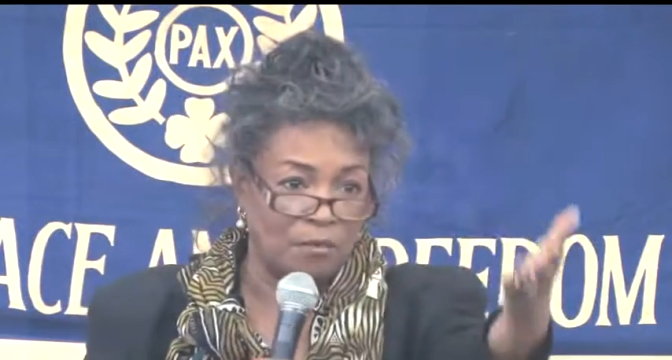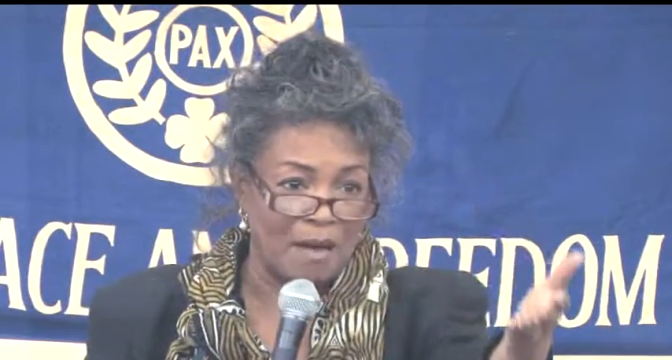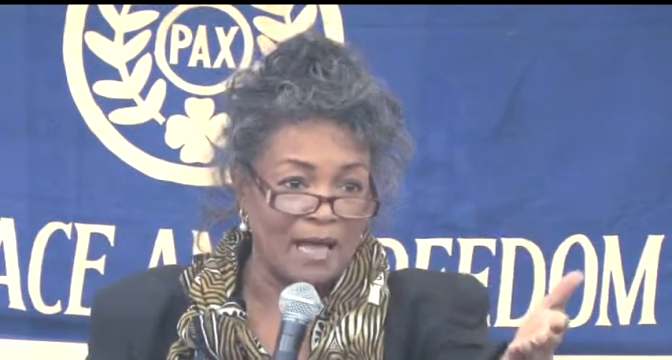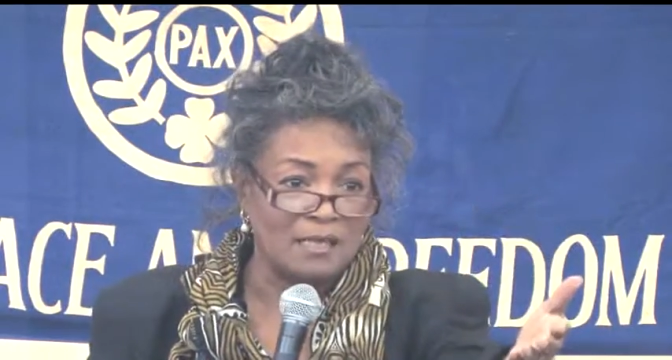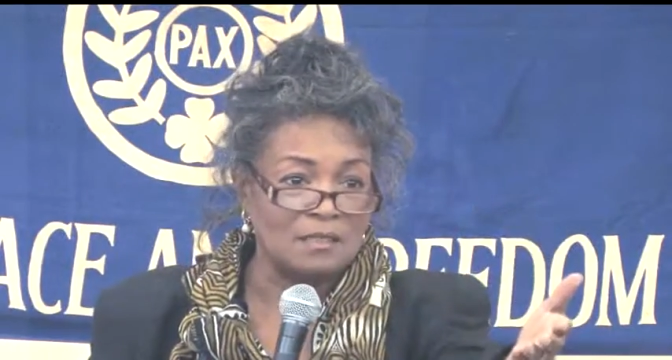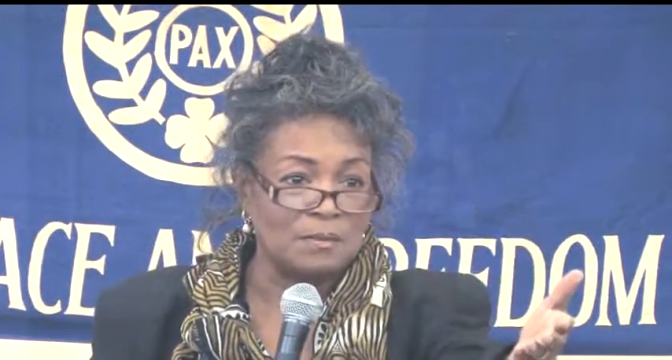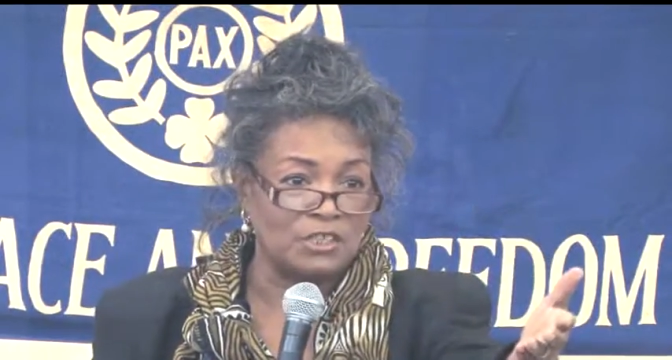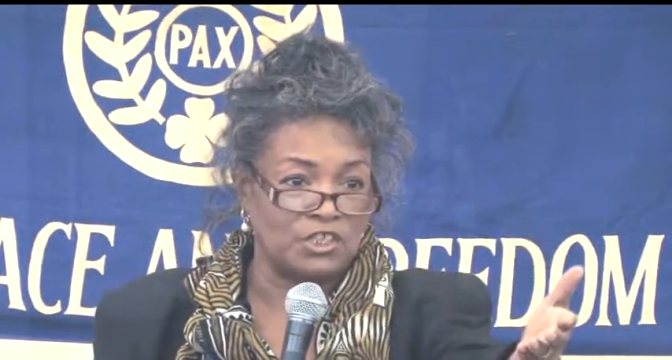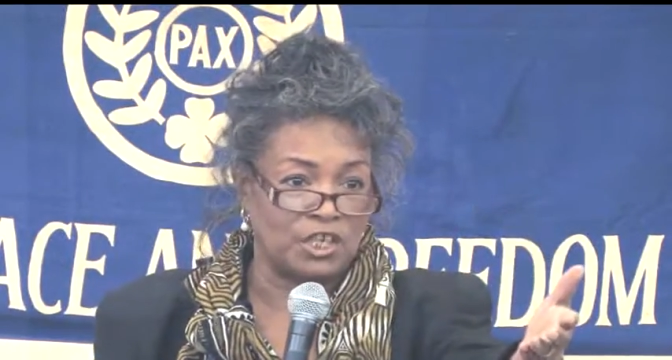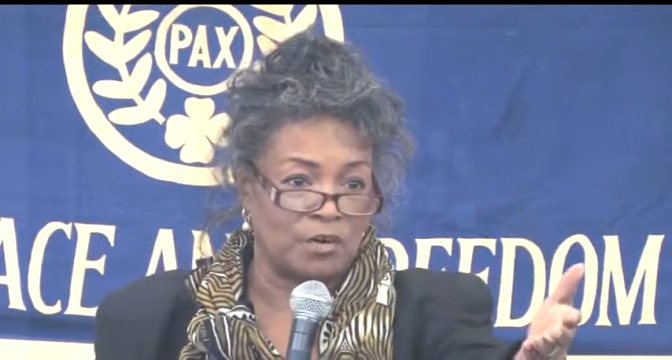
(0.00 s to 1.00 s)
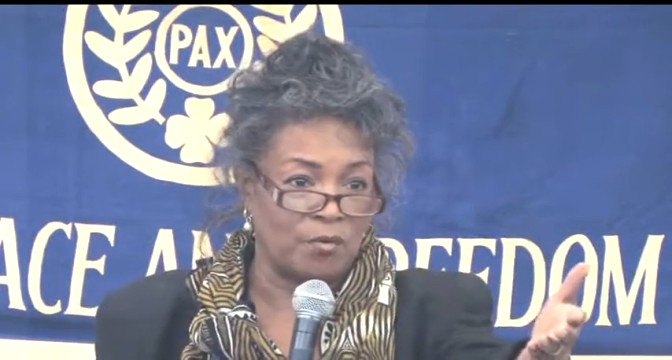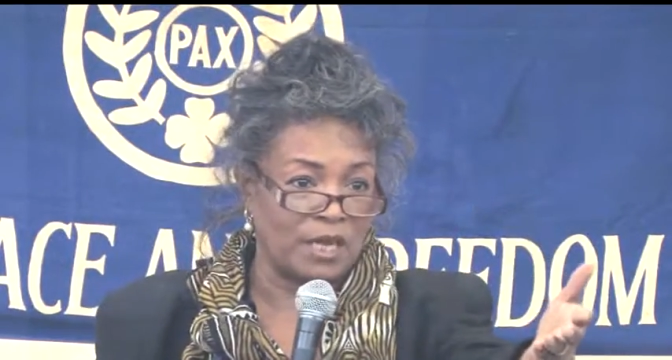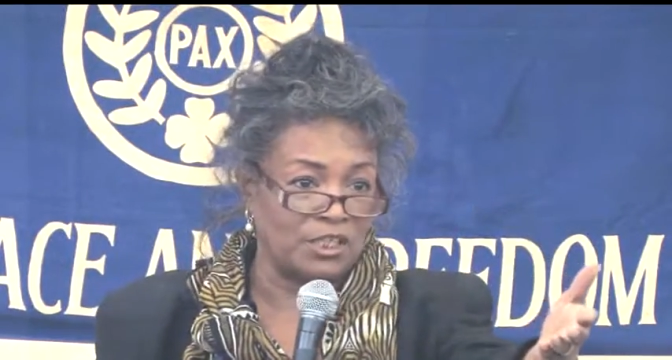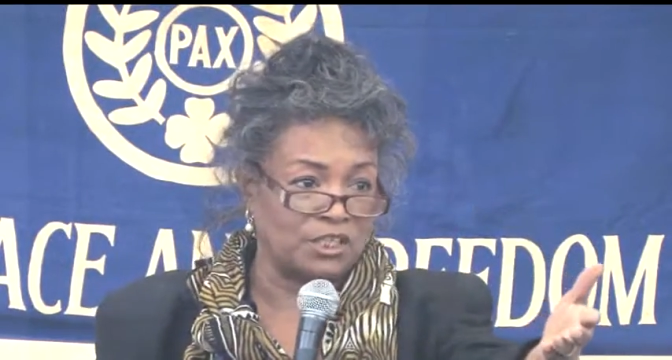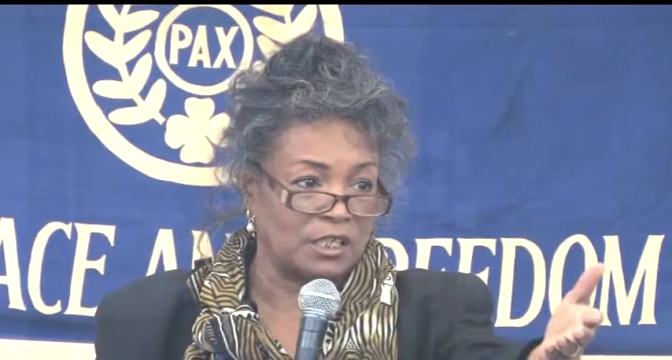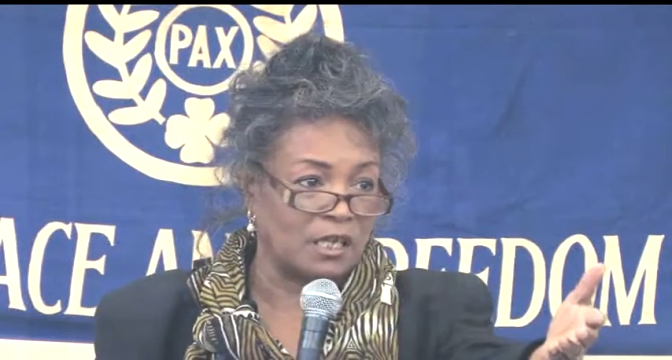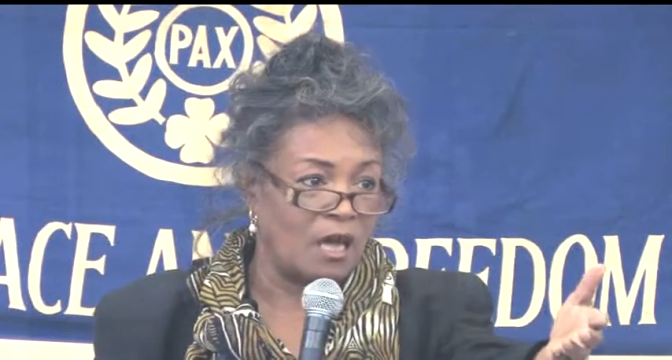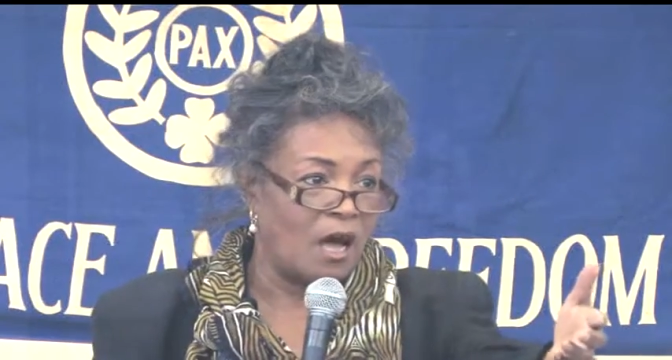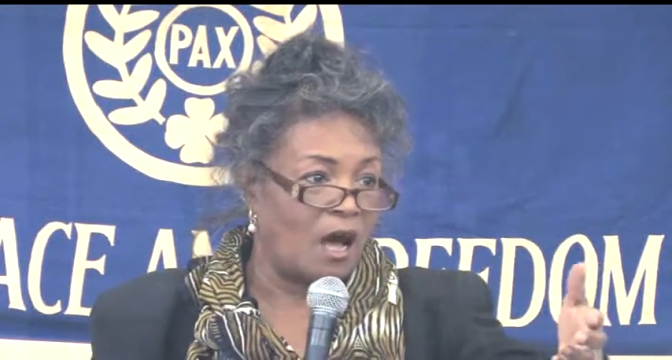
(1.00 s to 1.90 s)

for my husband's generation.